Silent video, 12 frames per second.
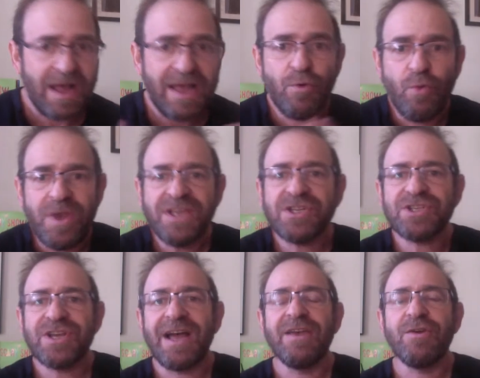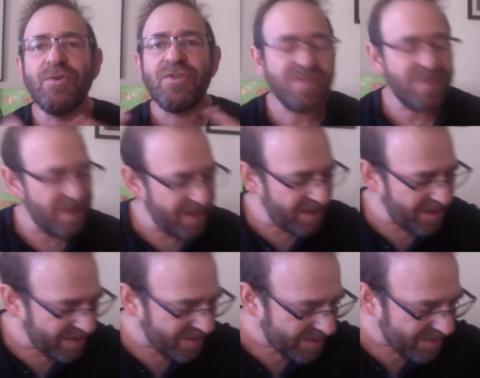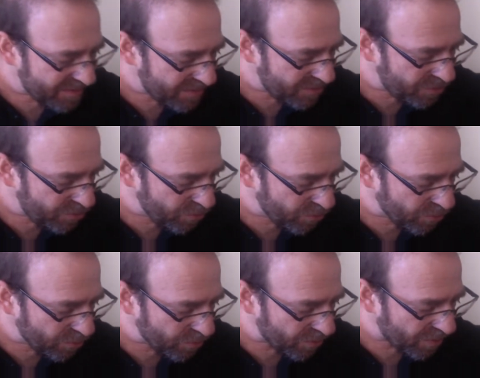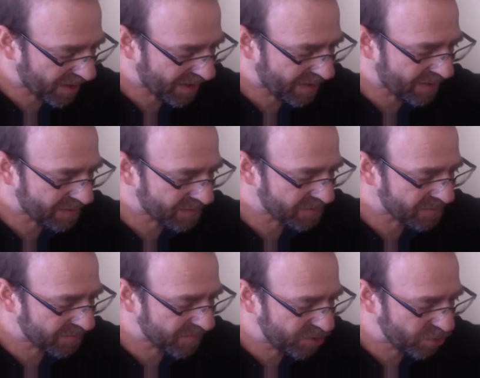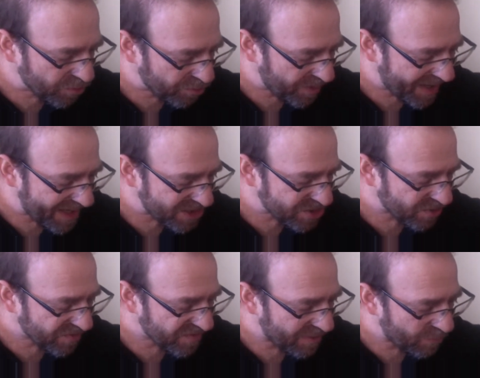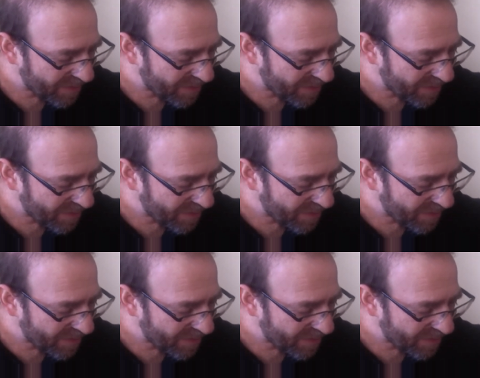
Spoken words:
wish I could see your creations. I